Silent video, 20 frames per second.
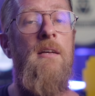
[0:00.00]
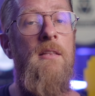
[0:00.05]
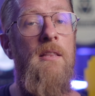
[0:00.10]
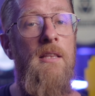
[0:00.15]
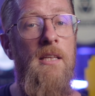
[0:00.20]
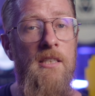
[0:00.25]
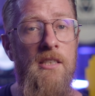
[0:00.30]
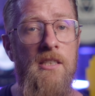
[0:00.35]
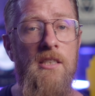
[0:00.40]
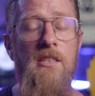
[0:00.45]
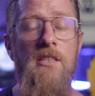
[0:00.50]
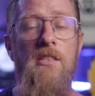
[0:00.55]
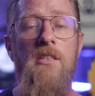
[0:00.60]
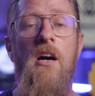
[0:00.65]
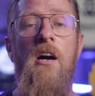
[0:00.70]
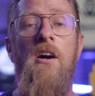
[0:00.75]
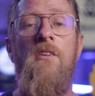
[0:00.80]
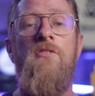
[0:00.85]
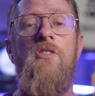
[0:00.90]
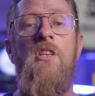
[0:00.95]
lists
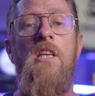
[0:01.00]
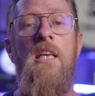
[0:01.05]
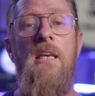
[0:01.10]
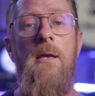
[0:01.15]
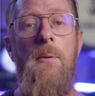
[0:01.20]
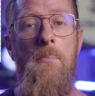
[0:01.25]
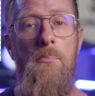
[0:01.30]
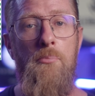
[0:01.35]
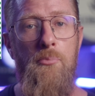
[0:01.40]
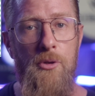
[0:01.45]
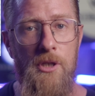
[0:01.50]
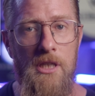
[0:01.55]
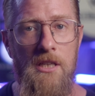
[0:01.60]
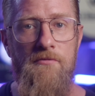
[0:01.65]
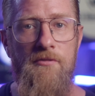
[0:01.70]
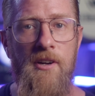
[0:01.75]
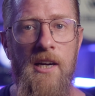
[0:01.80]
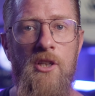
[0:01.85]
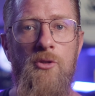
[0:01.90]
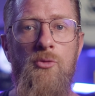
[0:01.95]
of the
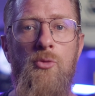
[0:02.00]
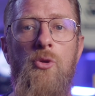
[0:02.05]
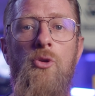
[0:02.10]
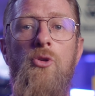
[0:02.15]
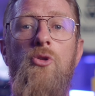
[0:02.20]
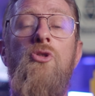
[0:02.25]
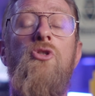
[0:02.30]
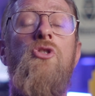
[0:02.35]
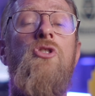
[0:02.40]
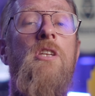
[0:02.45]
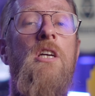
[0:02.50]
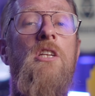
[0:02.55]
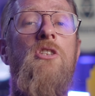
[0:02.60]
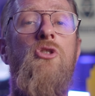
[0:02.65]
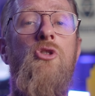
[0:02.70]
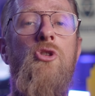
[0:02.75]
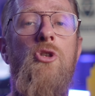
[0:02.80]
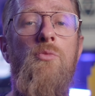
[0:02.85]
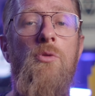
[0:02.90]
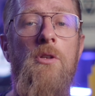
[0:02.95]
predefined rules
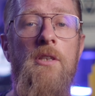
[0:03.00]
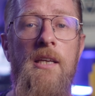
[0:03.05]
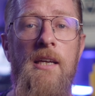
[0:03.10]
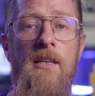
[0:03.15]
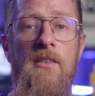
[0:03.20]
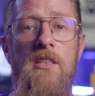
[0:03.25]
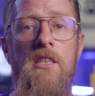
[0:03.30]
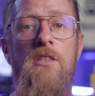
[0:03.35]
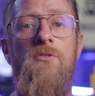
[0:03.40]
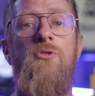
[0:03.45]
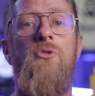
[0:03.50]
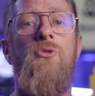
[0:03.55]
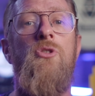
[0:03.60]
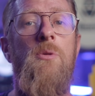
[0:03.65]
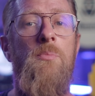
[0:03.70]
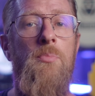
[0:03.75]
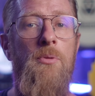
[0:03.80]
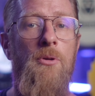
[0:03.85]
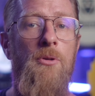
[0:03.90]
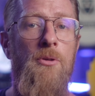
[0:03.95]
that you will get if you
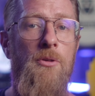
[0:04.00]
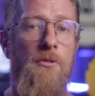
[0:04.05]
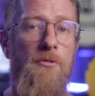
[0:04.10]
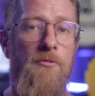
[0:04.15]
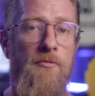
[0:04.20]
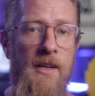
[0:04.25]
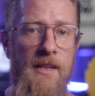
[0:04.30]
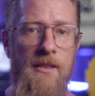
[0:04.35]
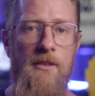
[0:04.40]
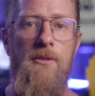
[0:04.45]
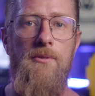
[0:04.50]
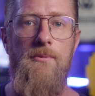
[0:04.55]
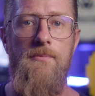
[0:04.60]
deploy Falco.